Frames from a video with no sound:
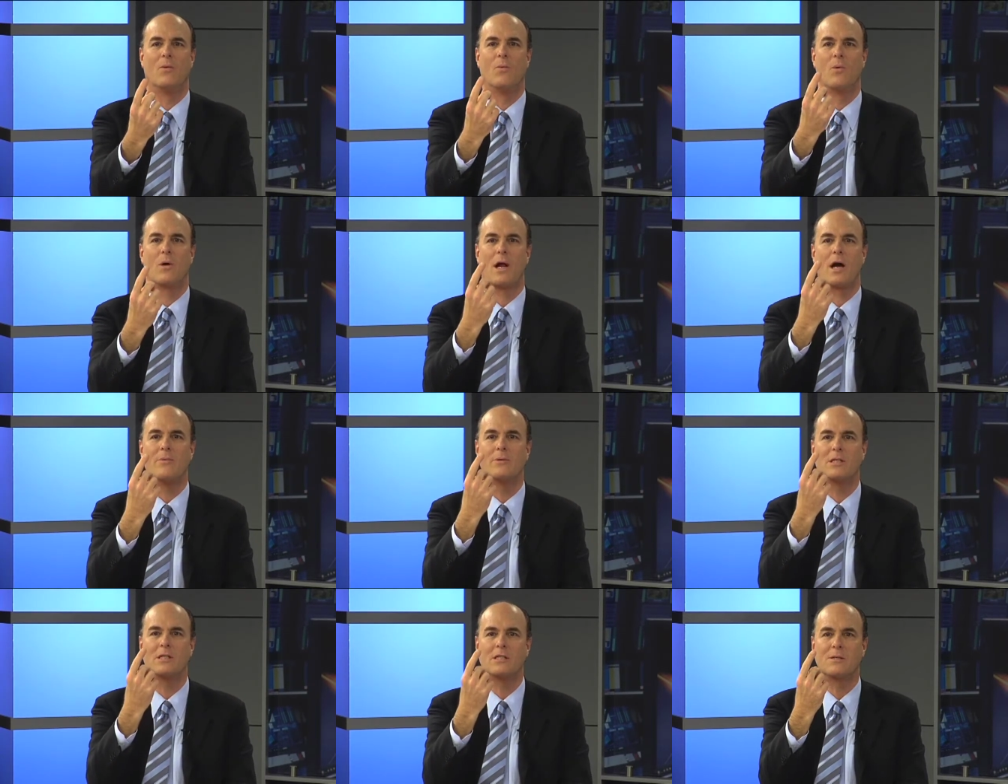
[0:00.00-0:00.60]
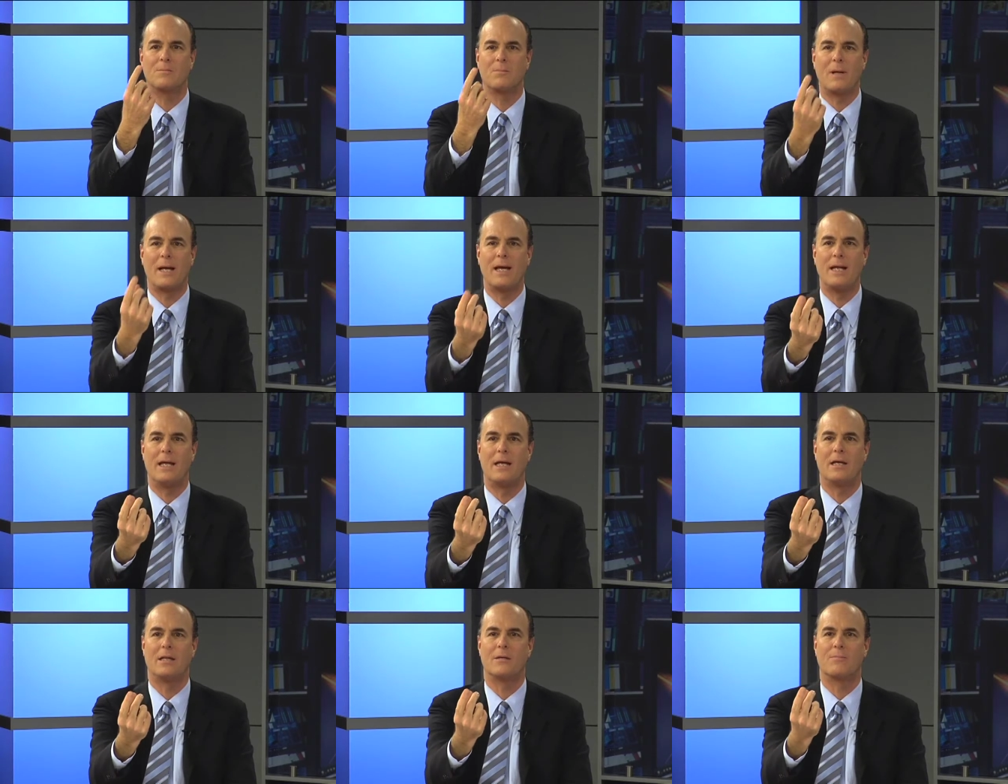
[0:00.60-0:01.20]
When I was
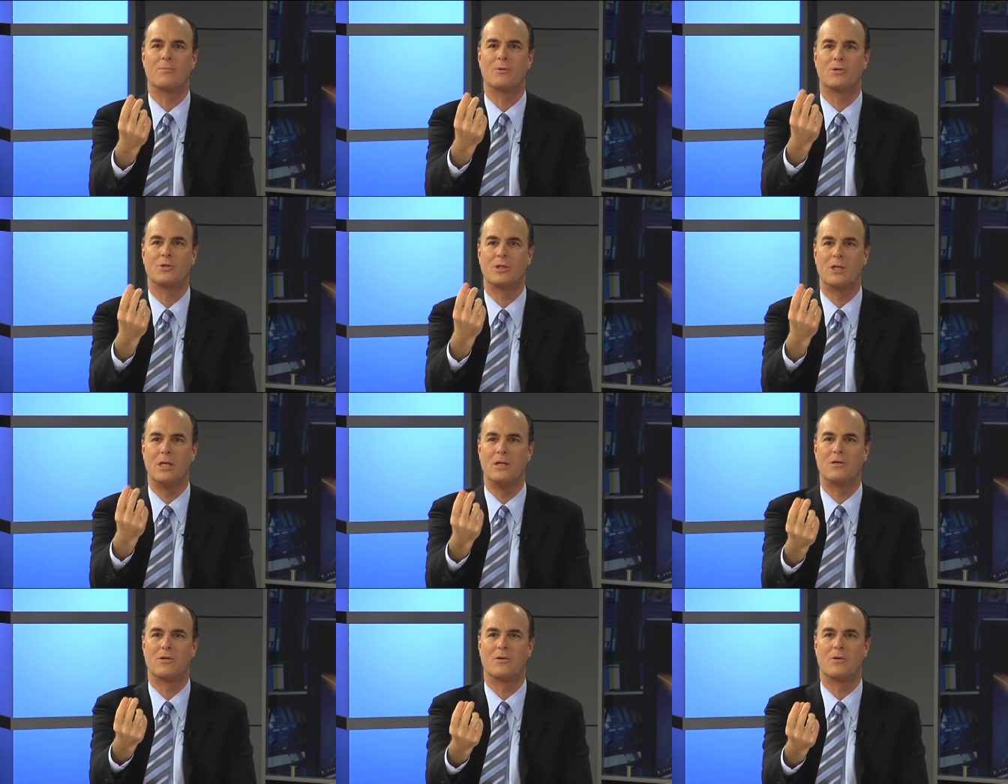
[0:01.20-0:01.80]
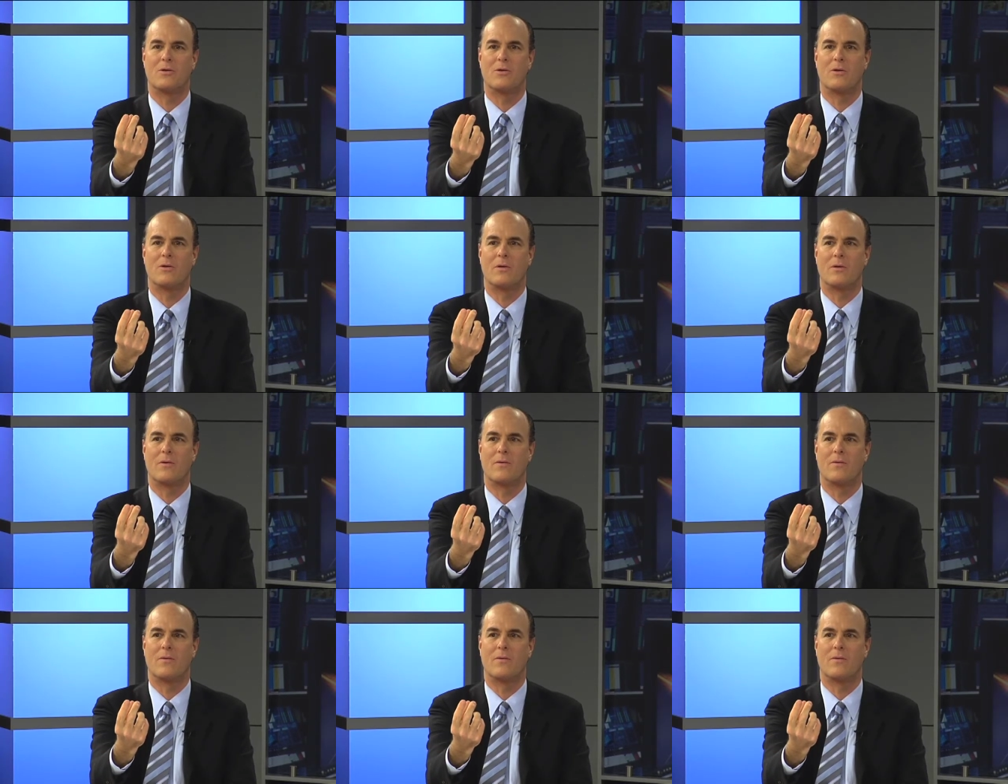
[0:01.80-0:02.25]
explaining the procedure